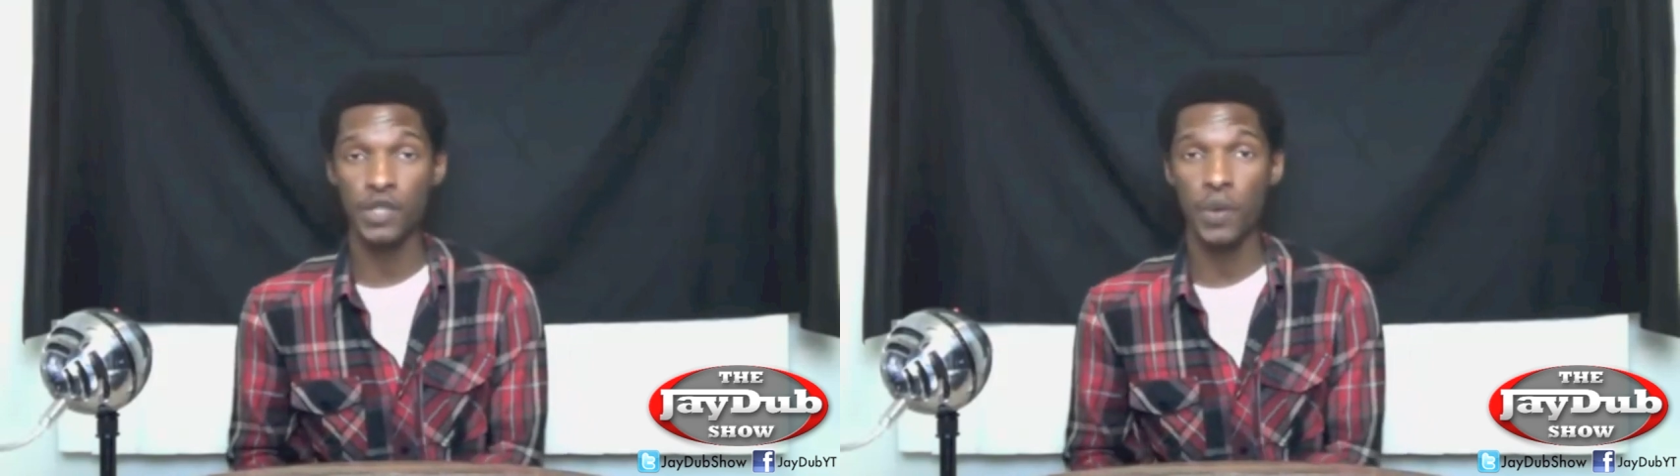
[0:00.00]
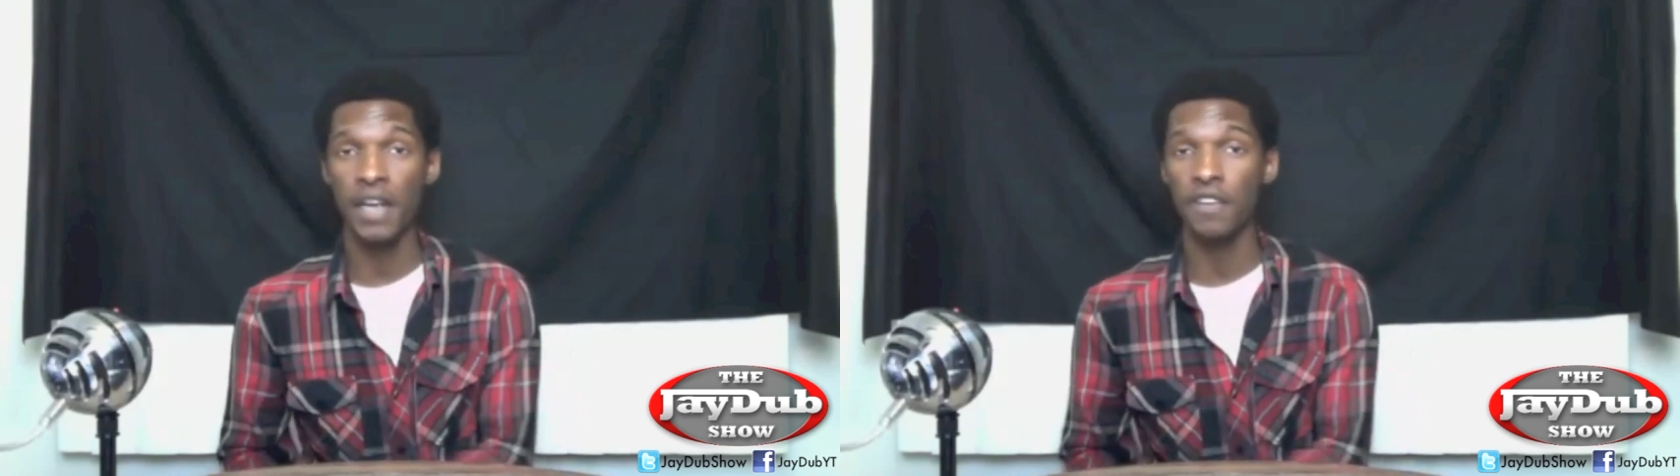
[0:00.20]

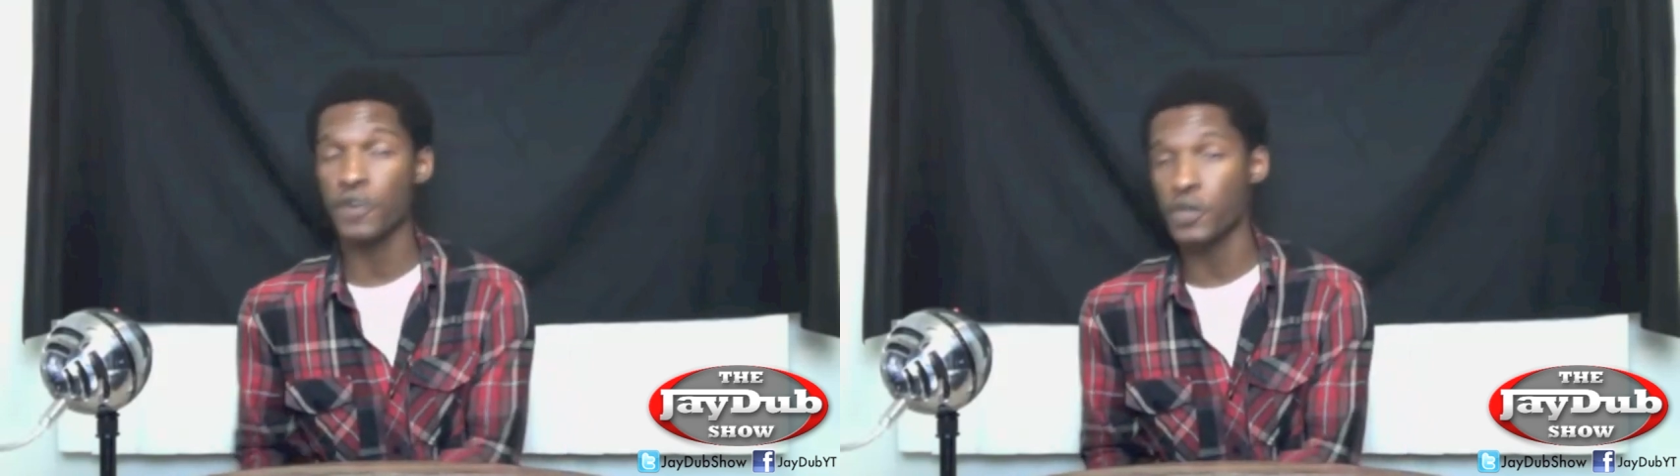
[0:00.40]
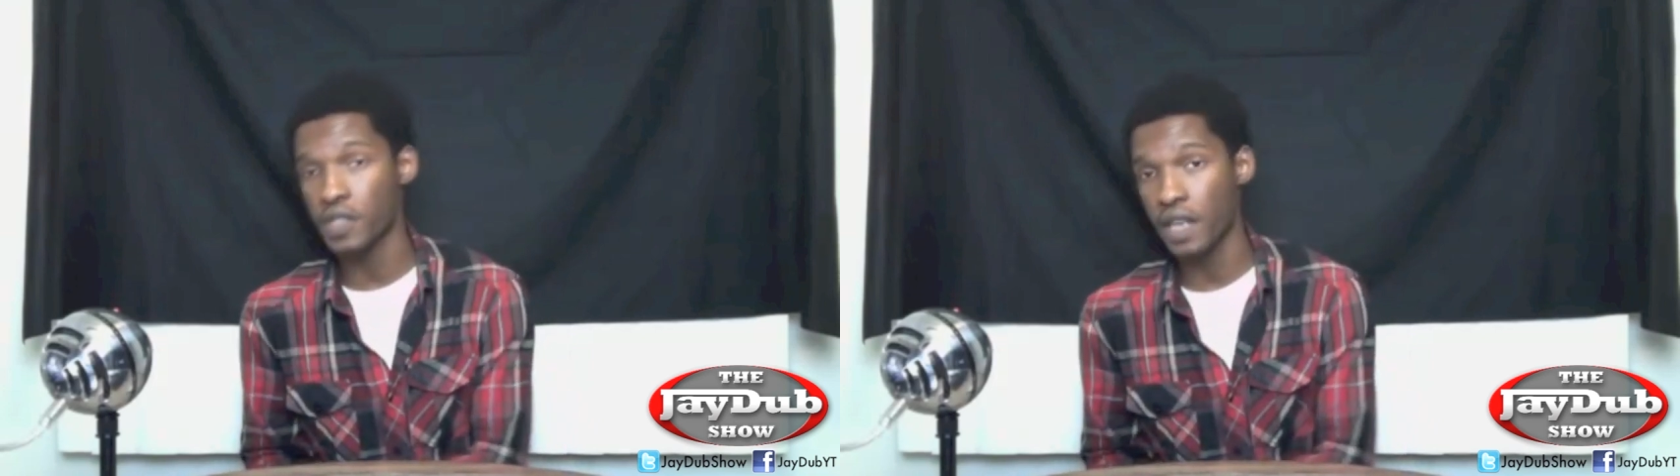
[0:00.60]
Swagger
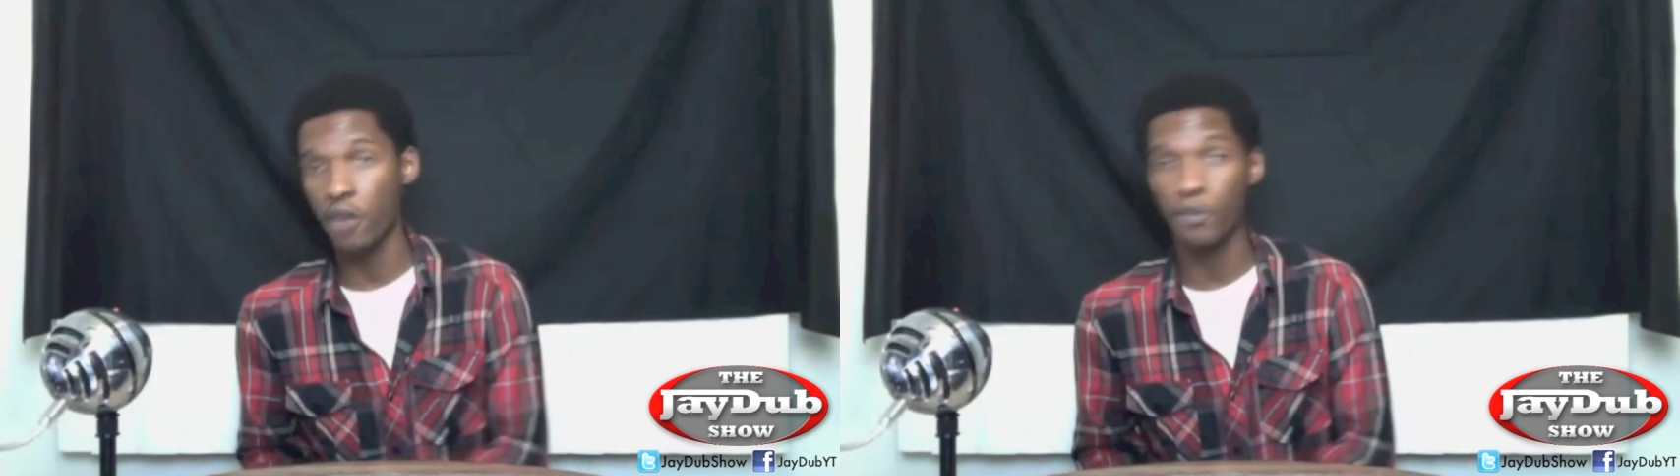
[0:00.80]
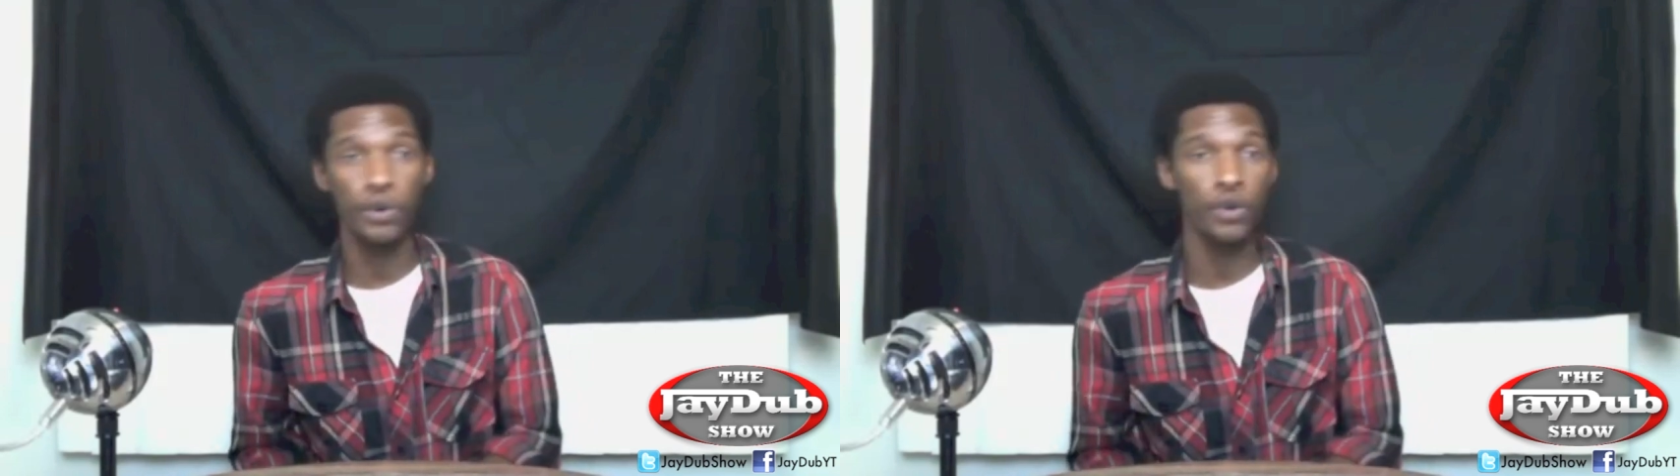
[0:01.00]
versus
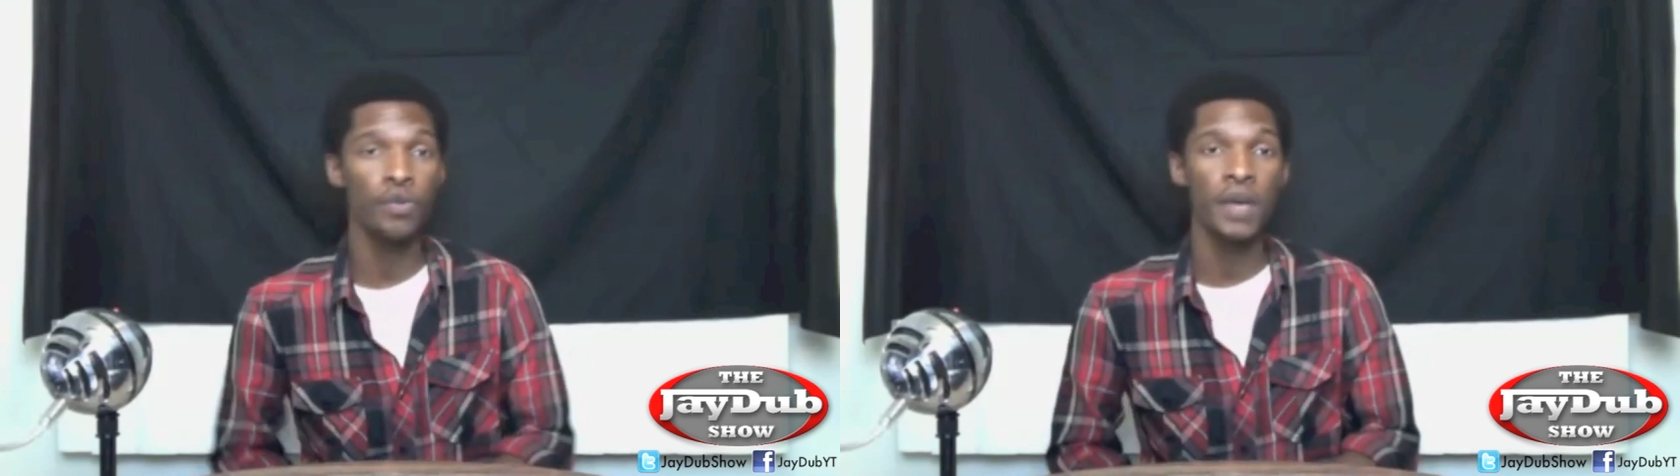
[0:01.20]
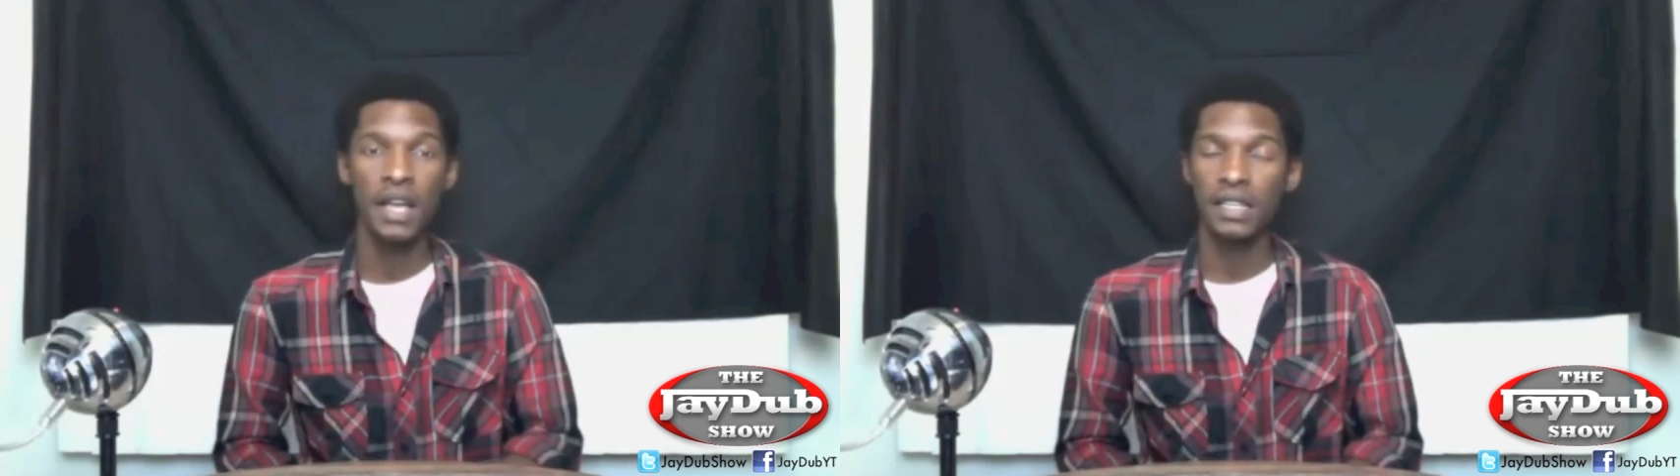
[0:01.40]
Air Boom.